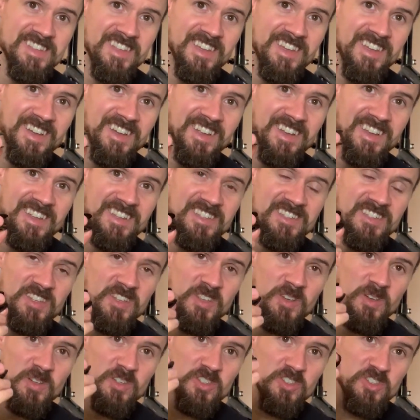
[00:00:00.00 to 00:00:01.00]
thing I need to
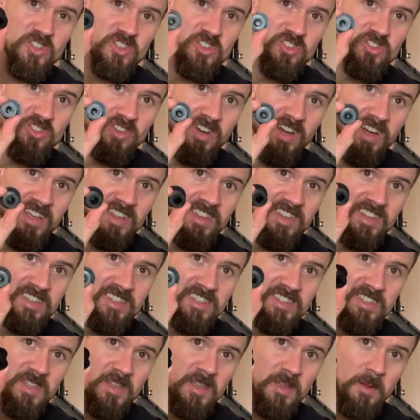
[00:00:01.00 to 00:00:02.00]
do is just try
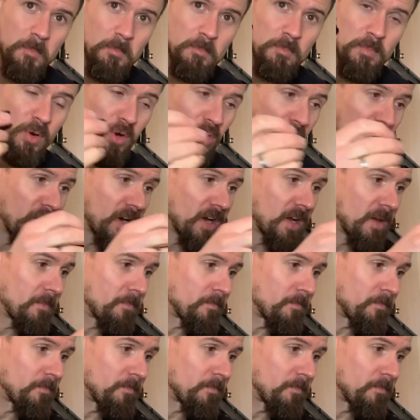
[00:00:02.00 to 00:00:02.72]
this bung.